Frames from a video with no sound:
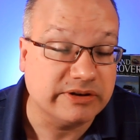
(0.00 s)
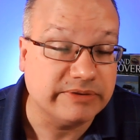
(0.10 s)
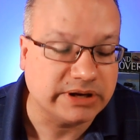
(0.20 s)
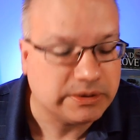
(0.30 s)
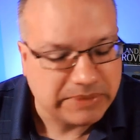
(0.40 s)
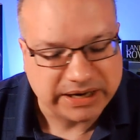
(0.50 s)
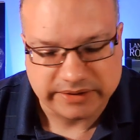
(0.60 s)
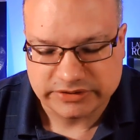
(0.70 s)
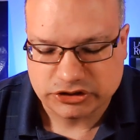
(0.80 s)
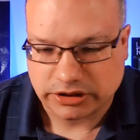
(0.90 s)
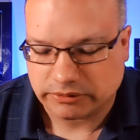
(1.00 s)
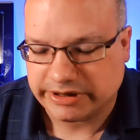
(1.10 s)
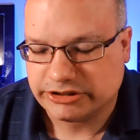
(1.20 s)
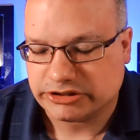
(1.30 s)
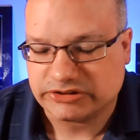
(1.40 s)
Civic in many of its
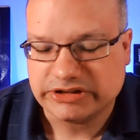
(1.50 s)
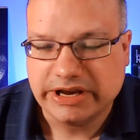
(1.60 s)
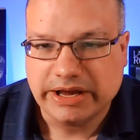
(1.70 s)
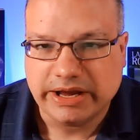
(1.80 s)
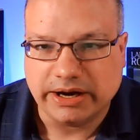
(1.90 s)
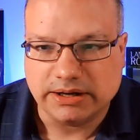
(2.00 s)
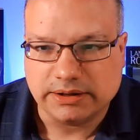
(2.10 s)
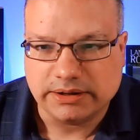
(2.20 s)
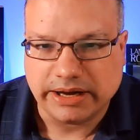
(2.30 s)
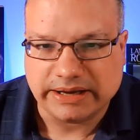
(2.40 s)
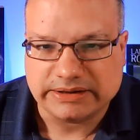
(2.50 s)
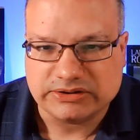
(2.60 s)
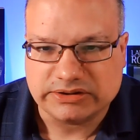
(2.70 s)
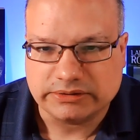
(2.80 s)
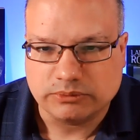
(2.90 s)
generations uh,
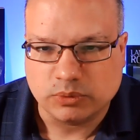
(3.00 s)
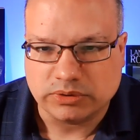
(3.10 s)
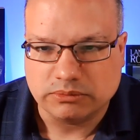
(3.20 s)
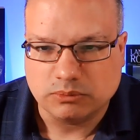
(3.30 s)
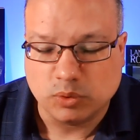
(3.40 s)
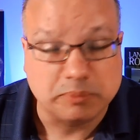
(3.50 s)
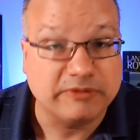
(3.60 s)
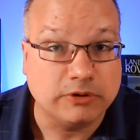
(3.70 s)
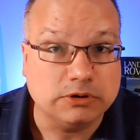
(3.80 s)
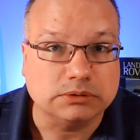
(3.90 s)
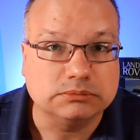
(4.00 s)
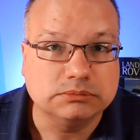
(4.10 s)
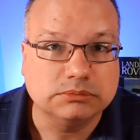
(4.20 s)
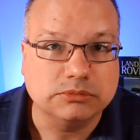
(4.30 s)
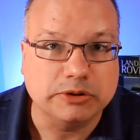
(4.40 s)
and would, would prefer
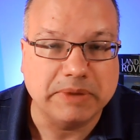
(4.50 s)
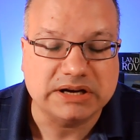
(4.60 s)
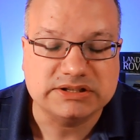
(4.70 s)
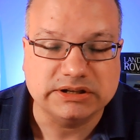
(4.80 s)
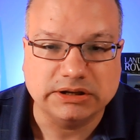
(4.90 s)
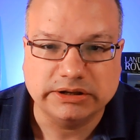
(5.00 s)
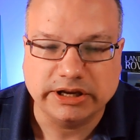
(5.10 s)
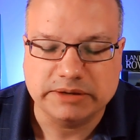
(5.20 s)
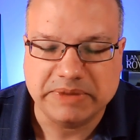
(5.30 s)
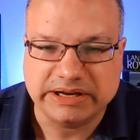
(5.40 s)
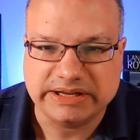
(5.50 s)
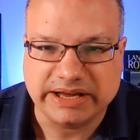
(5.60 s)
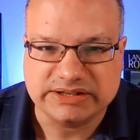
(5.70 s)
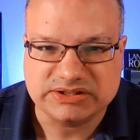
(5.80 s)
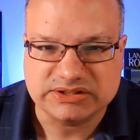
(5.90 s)
the Mazda in many
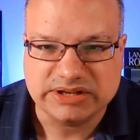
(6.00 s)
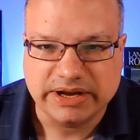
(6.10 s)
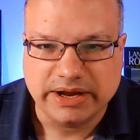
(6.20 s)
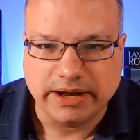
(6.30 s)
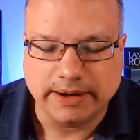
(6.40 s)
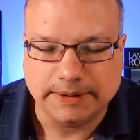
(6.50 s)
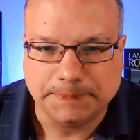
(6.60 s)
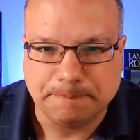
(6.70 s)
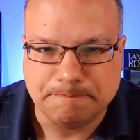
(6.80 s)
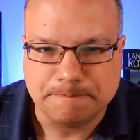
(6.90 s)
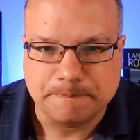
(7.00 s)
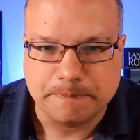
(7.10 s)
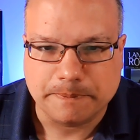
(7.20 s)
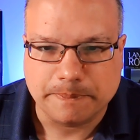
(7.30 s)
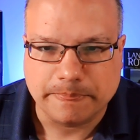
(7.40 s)
cases. Um,
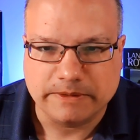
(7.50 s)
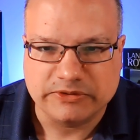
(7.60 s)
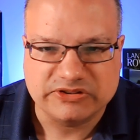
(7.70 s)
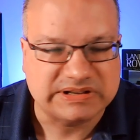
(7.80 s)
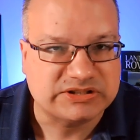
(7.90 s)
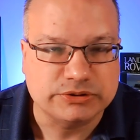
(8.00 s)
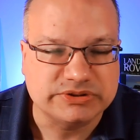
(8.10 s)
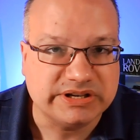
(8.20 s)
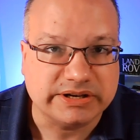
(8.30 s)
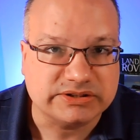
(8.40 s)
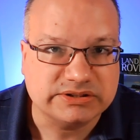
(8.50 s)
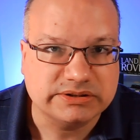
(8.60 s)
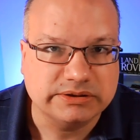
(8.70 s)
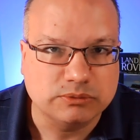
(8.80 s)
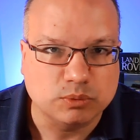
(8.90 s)
the
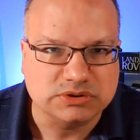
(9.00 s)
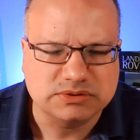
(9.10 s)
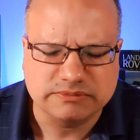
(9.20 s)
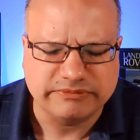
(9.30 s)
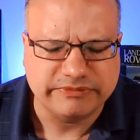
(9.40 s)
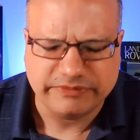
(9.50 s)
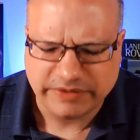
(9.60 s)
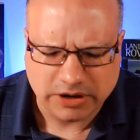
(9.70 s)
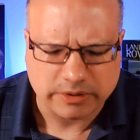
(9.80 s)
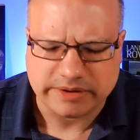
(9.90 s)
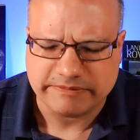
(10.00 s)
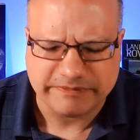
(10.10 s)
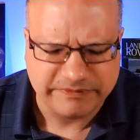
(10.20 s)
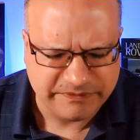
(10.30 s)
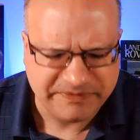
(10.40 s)
626 was very,
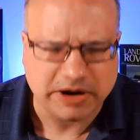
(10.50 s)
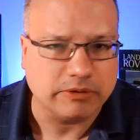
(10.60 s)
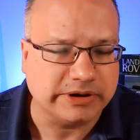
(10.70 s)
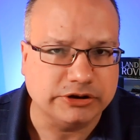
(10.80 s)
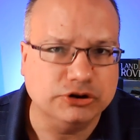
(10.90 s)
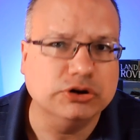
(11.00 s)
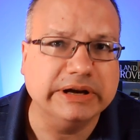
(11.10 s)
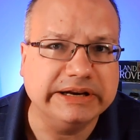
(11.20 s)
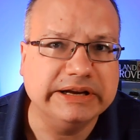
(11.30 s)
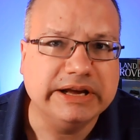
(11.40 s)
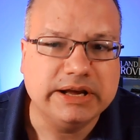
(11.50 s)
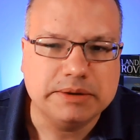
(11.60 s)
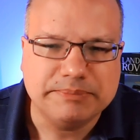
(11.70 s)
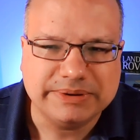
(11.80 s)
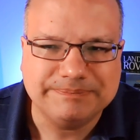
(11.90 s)
very good,
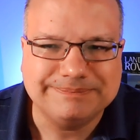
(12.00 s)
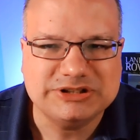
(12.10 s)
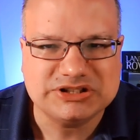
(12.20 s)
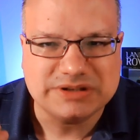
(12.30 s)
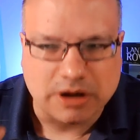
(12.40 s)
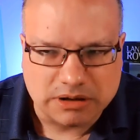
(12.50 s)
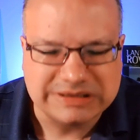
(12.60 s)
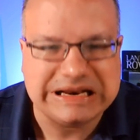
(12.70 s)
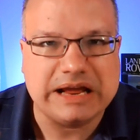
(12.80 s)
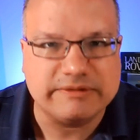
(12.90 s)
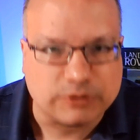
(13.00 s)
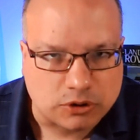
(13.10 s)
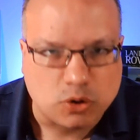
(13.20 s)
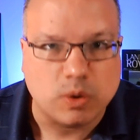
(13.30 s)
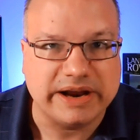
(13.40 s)
but just
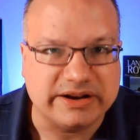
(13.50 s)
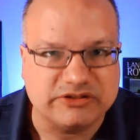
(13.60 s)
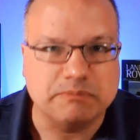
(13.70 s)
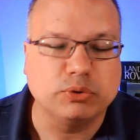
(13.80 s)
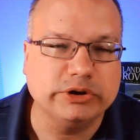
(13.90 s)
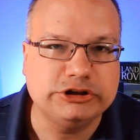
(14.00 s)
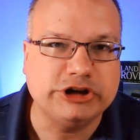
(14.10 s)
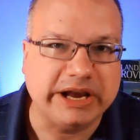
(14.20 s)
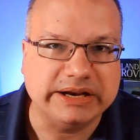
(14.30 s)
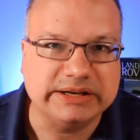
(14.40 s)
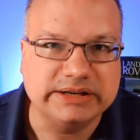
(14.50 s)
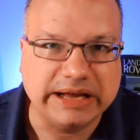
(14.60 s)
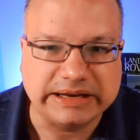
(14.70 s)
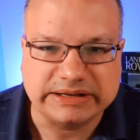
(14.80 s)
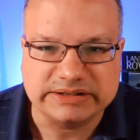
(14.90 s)
never quite as
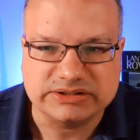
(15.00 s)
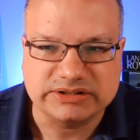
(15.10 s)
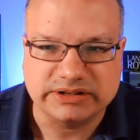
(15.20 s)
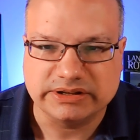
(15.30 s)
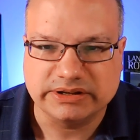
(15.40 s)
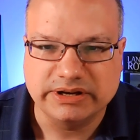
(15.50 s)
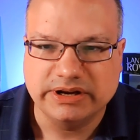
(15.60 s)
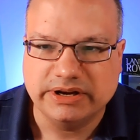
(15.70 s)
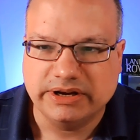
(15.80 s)
appreciated as the